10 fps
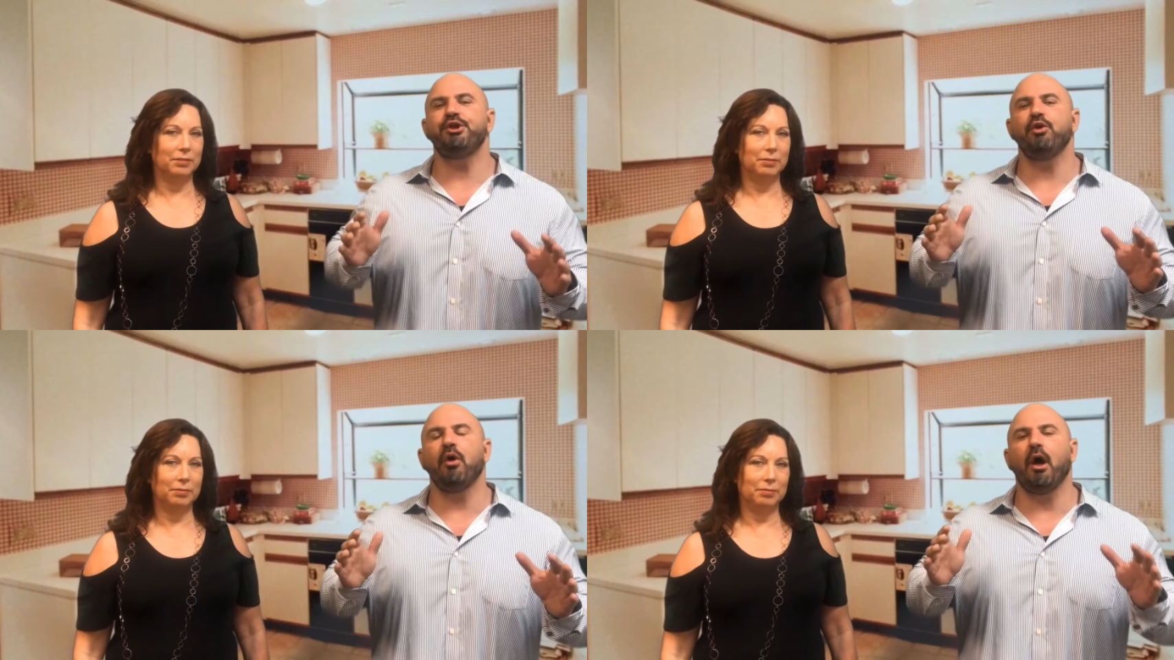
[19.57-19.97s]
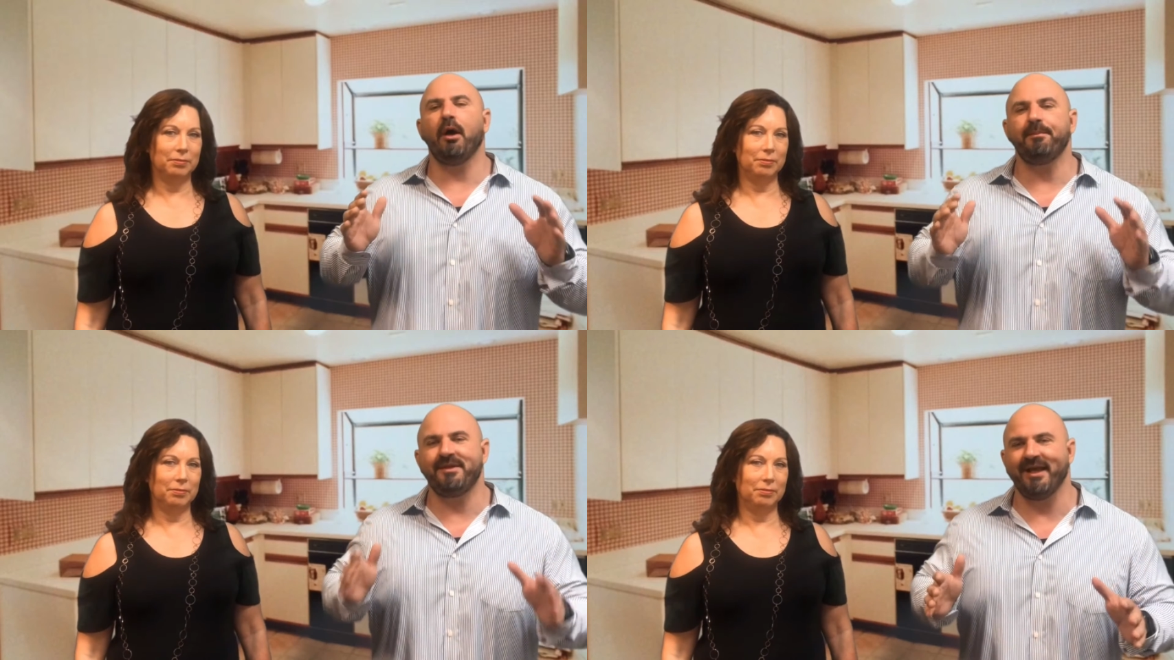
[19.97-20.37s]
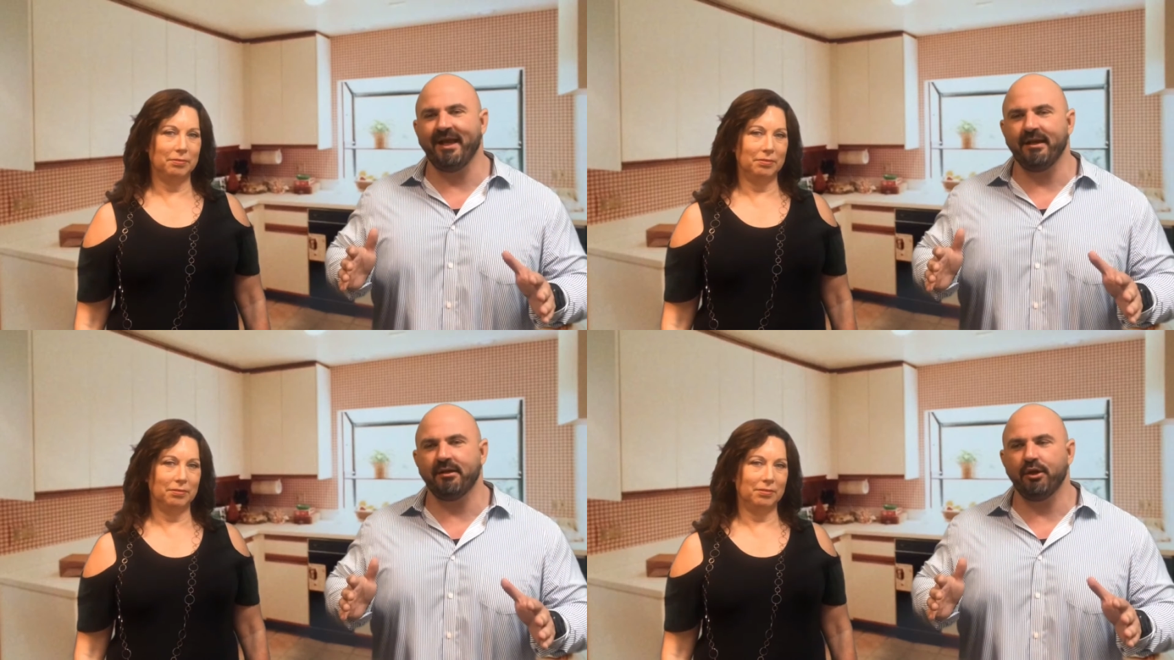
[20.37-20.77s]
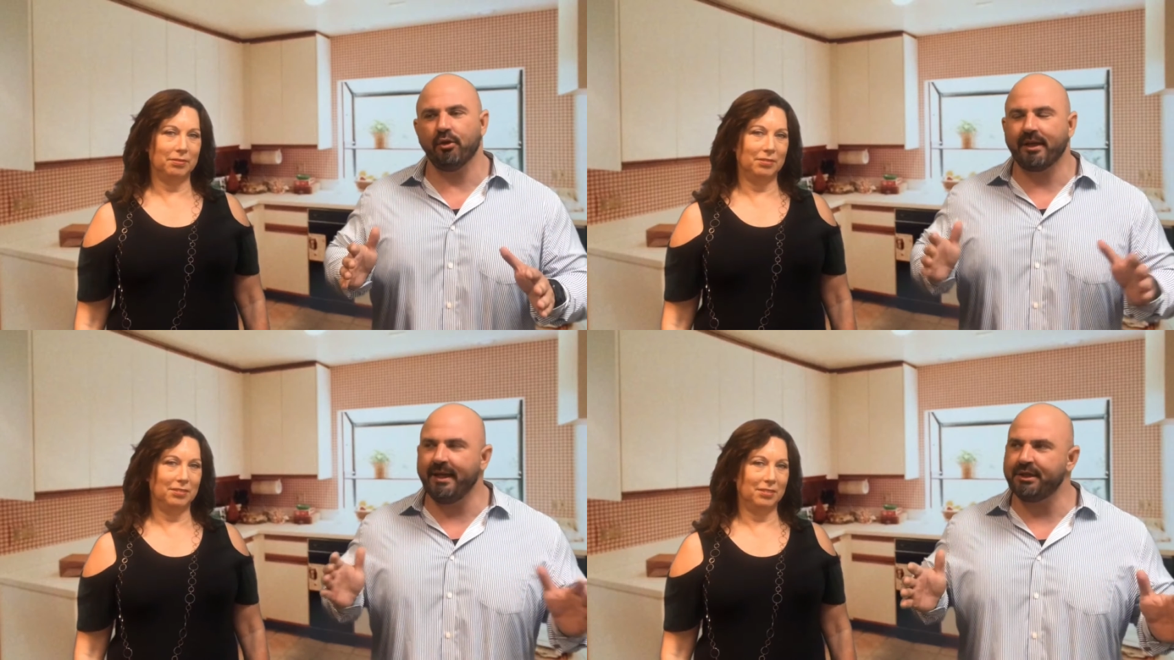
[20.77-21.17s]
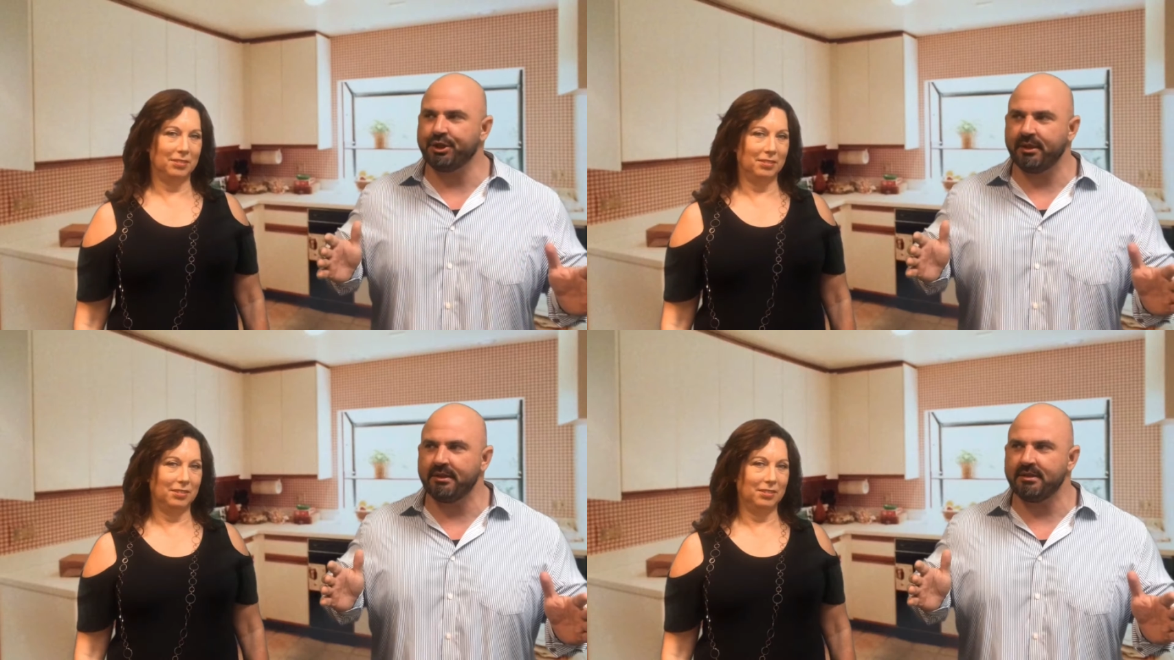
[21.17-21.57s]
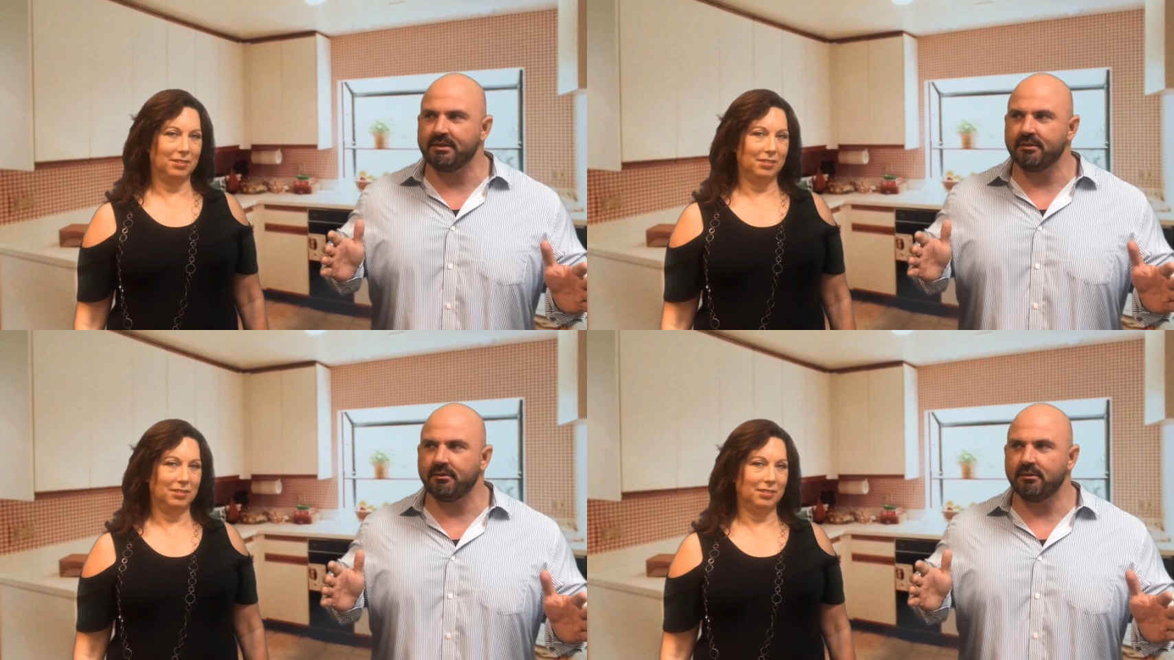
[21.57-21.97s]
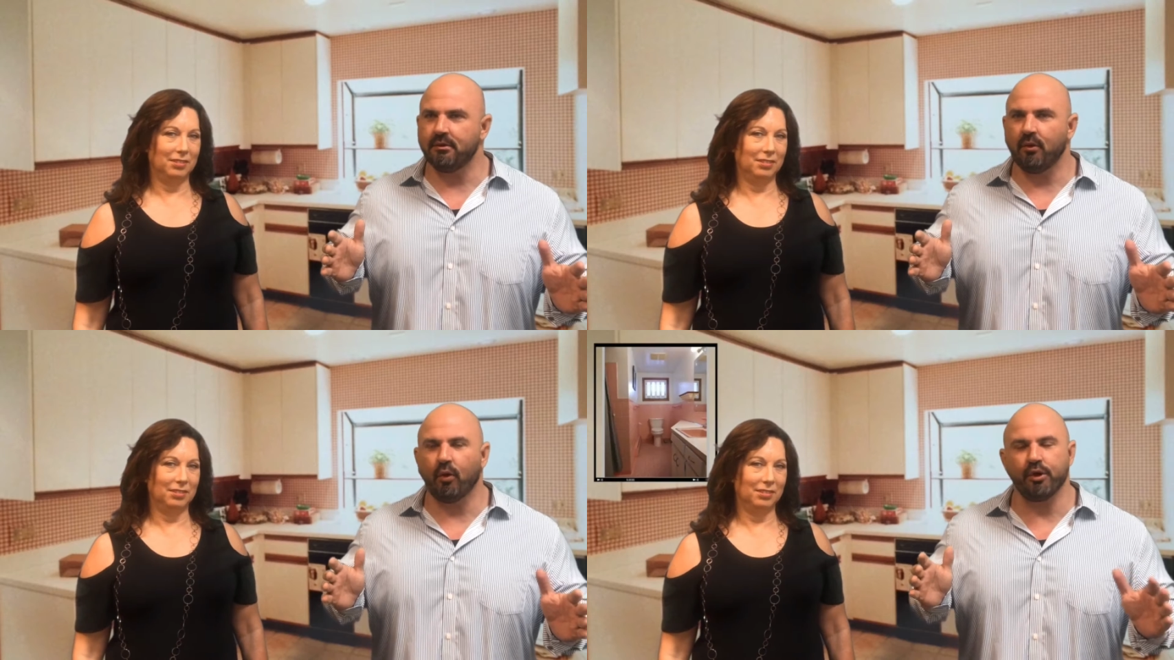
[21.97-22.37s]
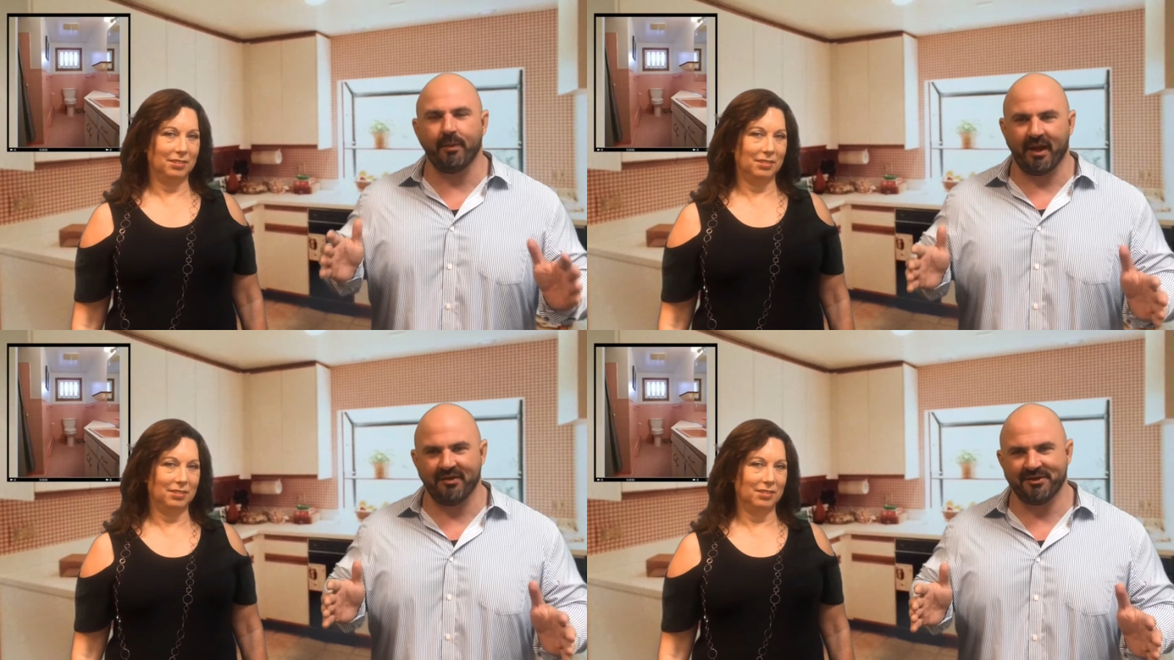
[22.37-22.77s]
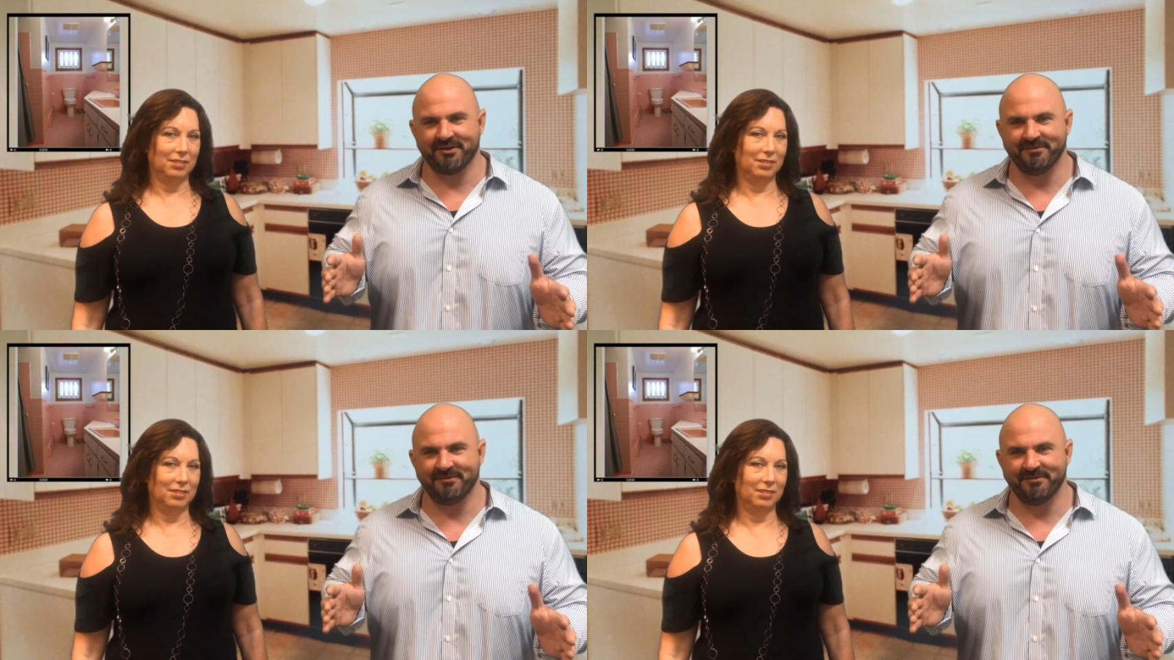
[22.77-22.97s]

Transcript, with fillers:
Speaker 1: you update your kitchens or your baths?